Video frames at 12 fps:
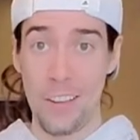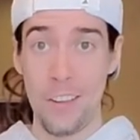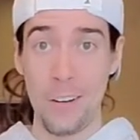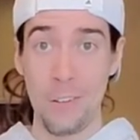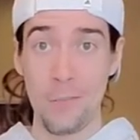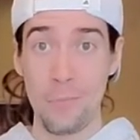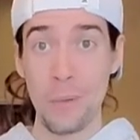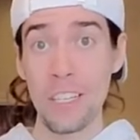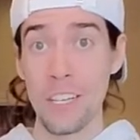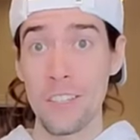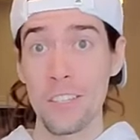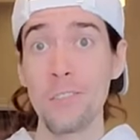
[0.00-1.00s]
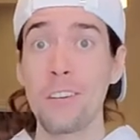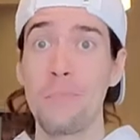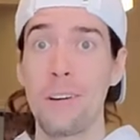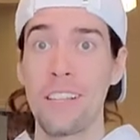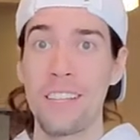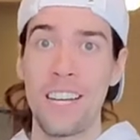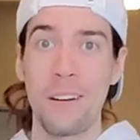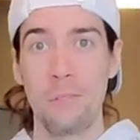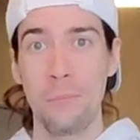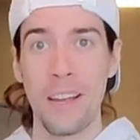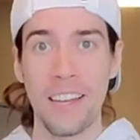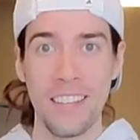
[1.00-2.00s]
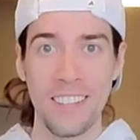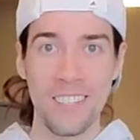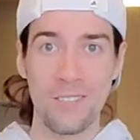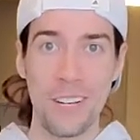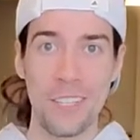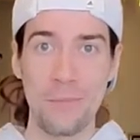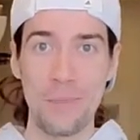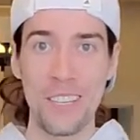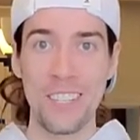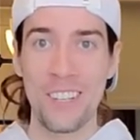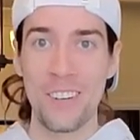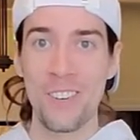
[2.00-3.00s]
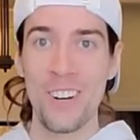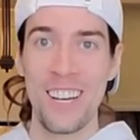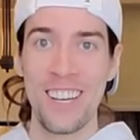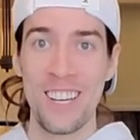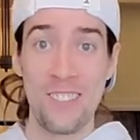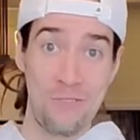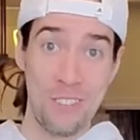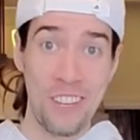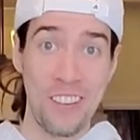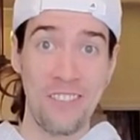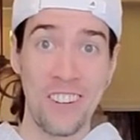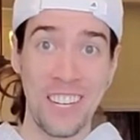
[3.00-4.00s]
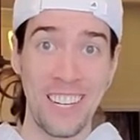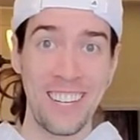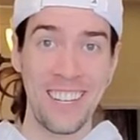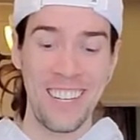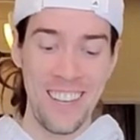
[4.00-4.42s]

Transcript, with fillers: it'll be done soaking by the time we're making this recipe, so it's really convenient.